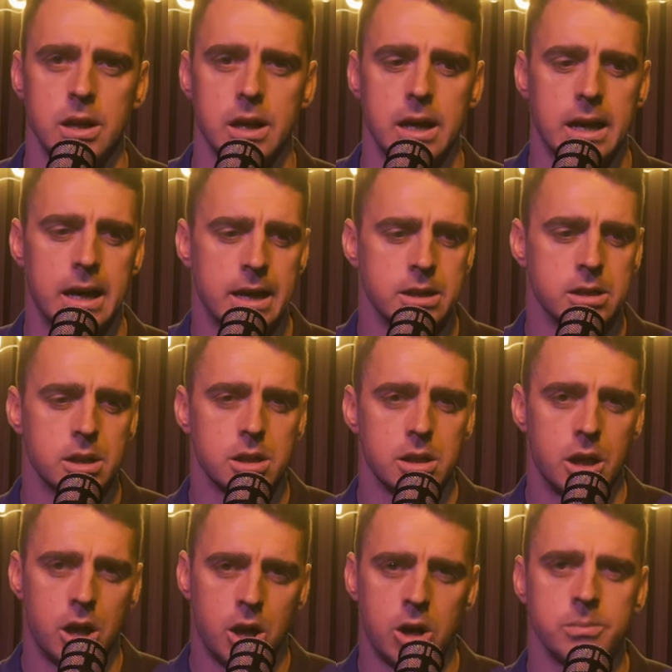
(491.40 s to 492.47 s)
and
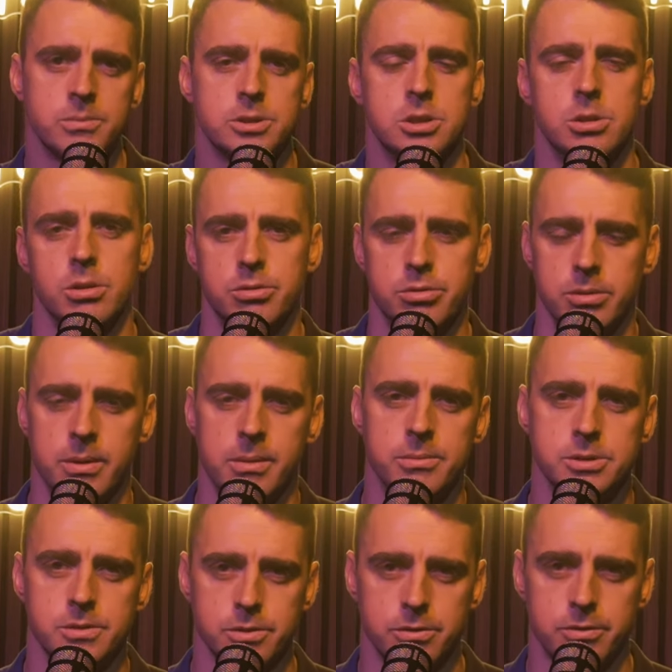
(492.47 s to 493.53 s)
harms 2 or 3
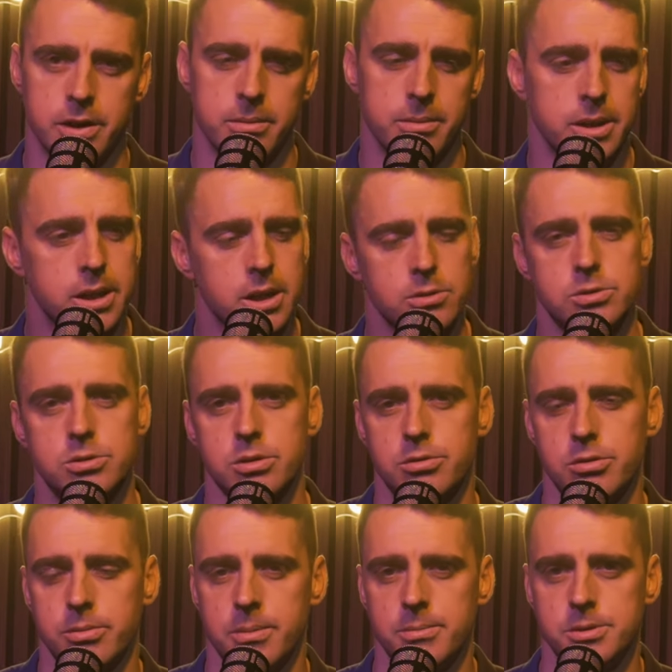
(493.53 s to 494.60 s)
members of your family, kills 2 or
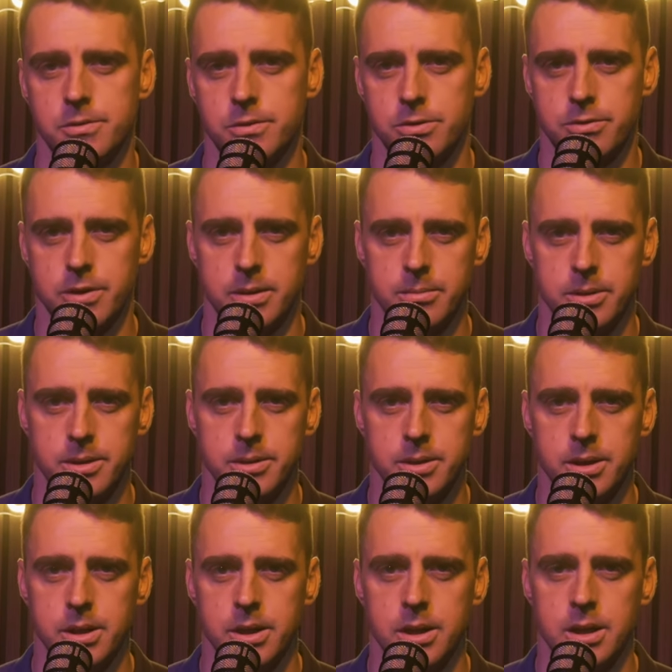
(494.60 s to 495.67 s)
3 members of your family.
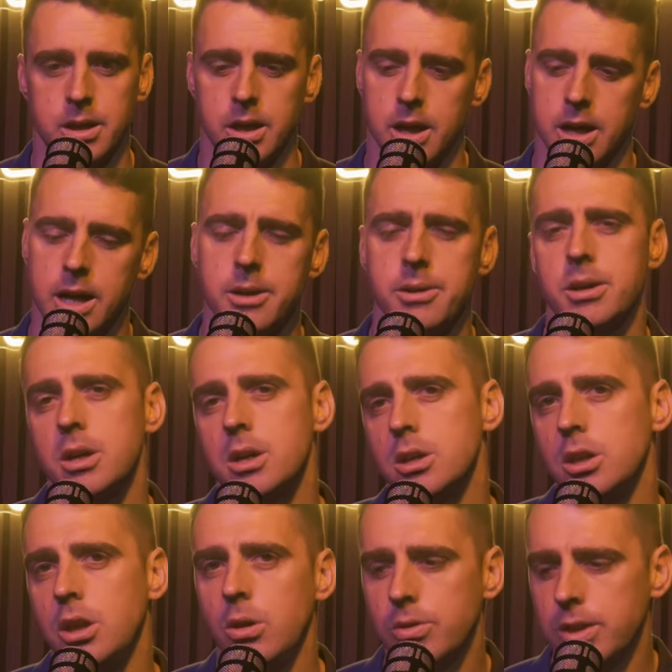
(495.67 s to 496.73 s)
Okay?
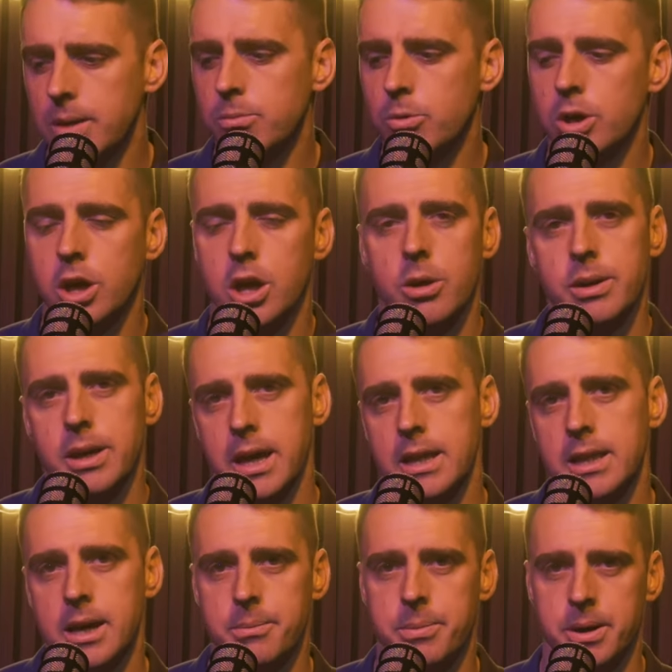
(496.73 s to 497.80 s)
You then want to go and
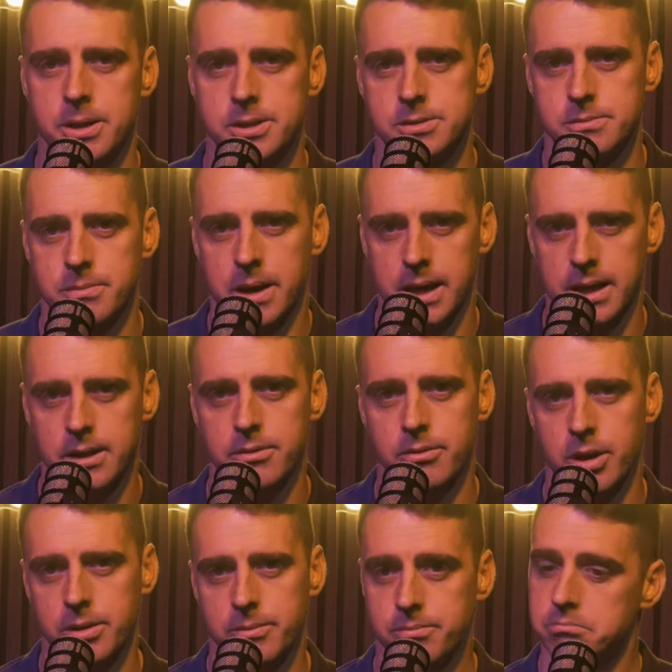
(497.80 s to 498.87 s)
get that person back,
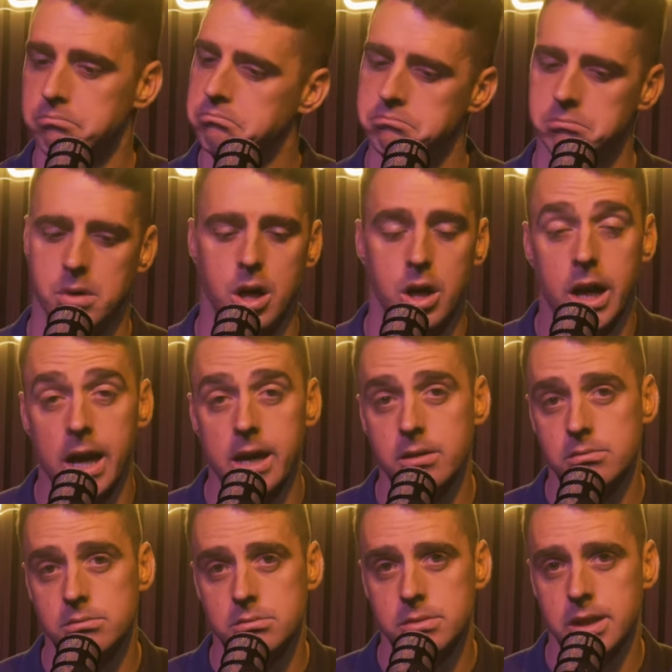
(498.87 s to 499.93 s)
right? Okay,
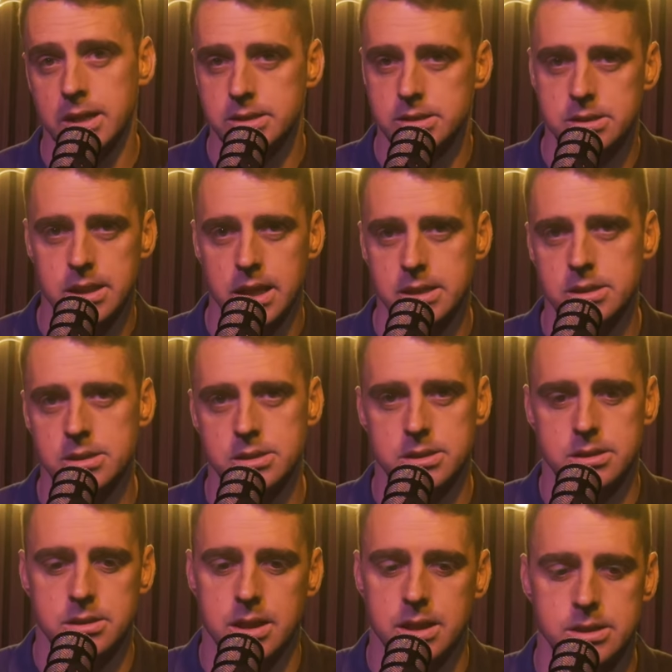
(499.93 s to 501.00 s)
there's
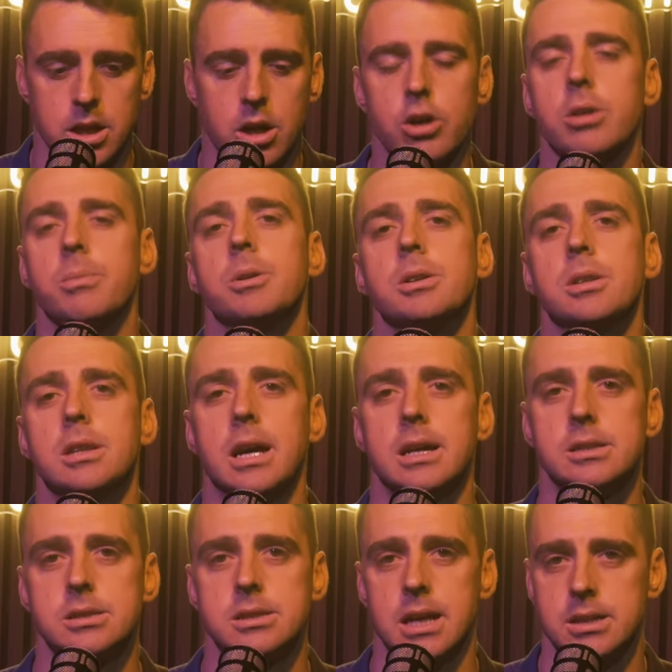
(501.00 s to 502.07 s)
an argument
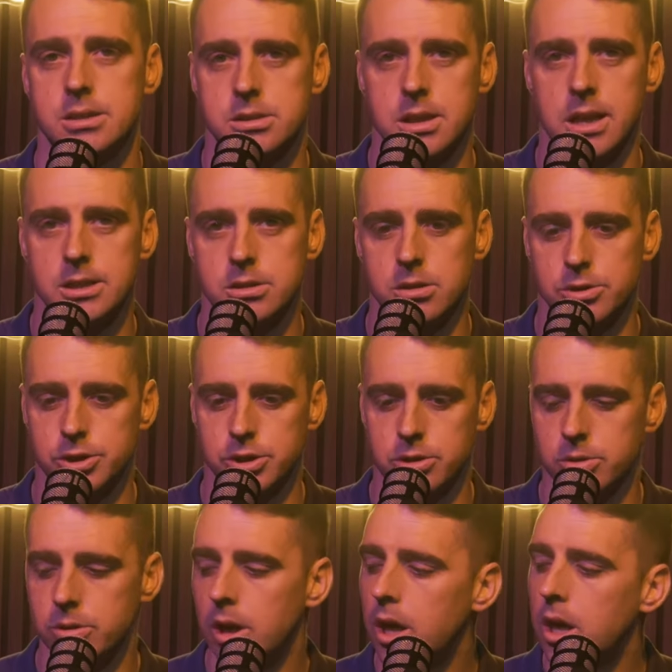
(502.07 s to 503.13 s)
that's
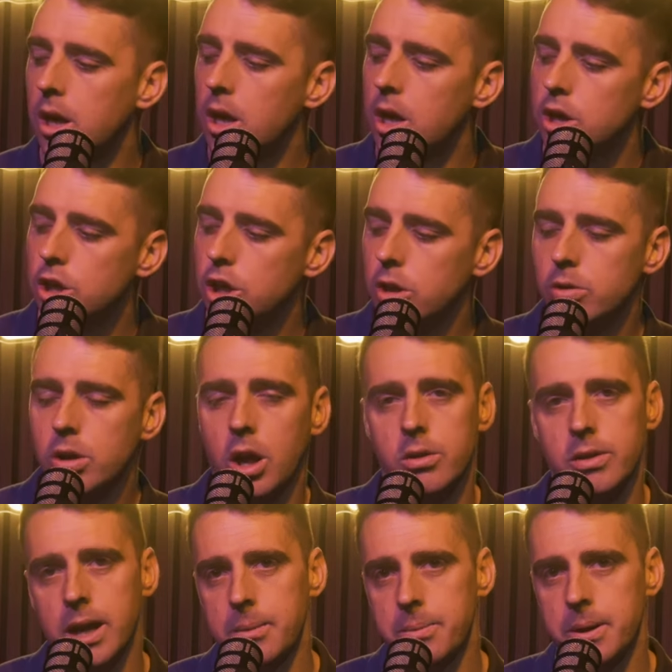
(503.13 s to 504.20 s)
logical. You know
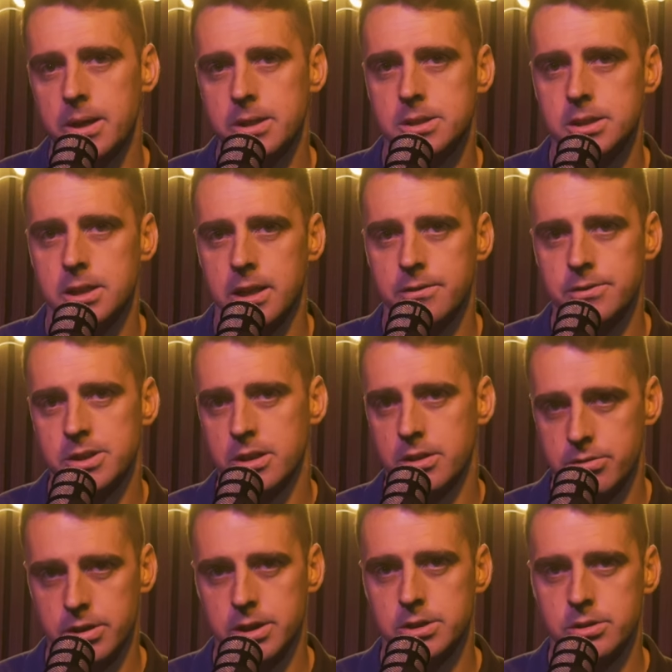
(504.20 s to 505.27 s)
that person lives in a
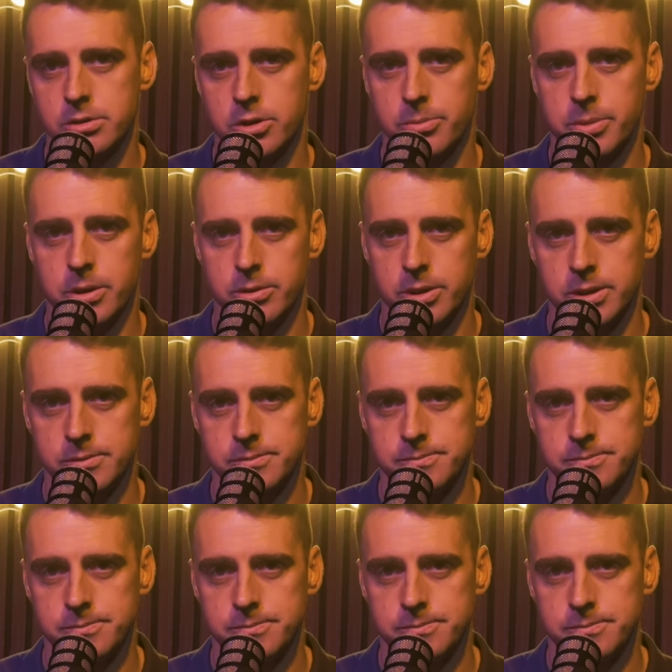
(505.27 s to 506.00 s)
3-story building